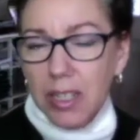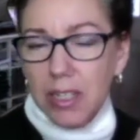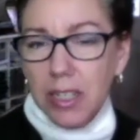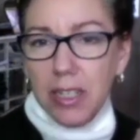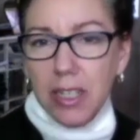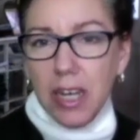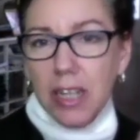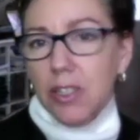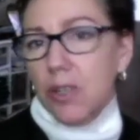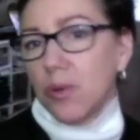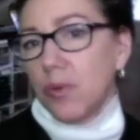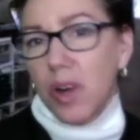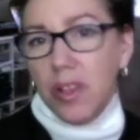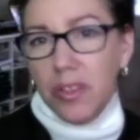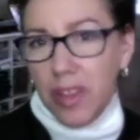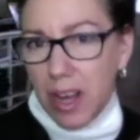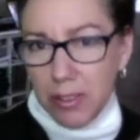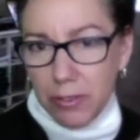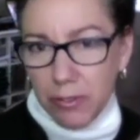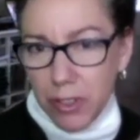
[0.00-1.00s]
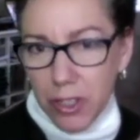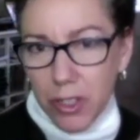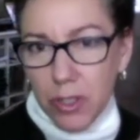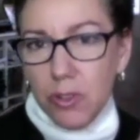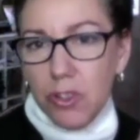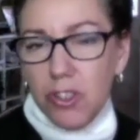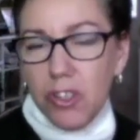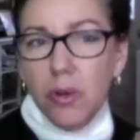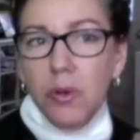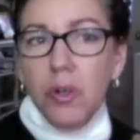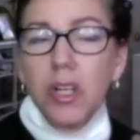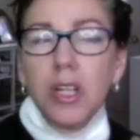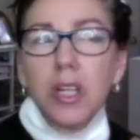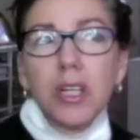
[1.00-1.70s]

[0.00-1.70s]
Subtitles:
Like, I don't want that for you. So